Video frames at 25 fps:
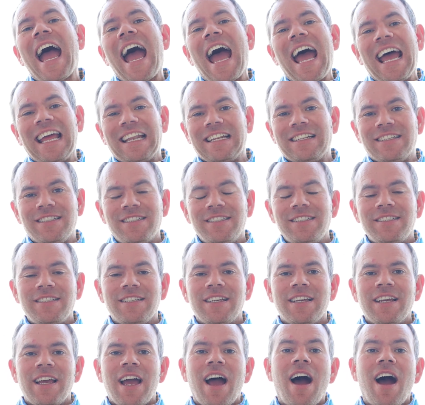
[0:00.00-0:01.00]

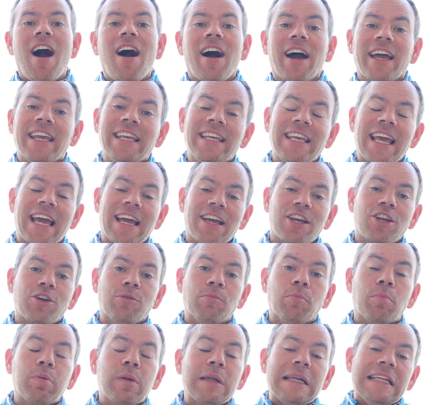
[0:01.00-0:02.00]
and I get
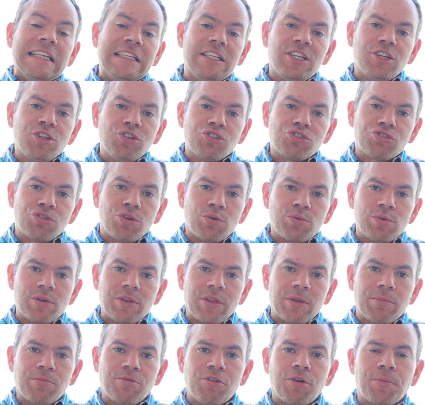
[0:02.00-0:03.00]
complete control
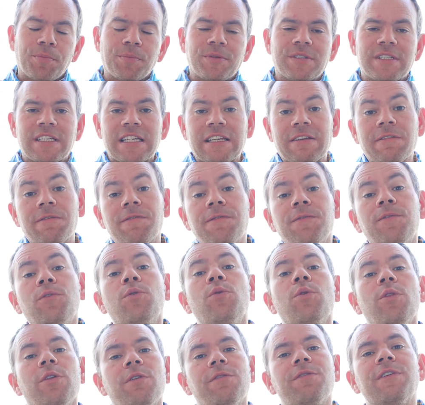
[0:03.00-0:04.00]
of the property
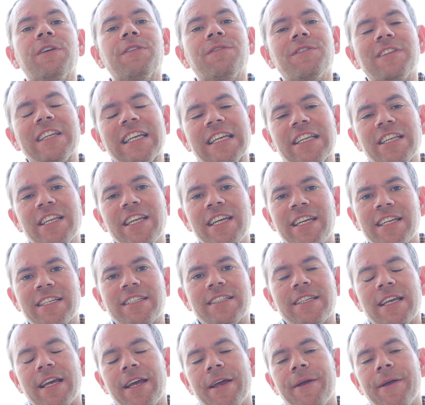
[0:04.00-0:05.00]
for the 15 years.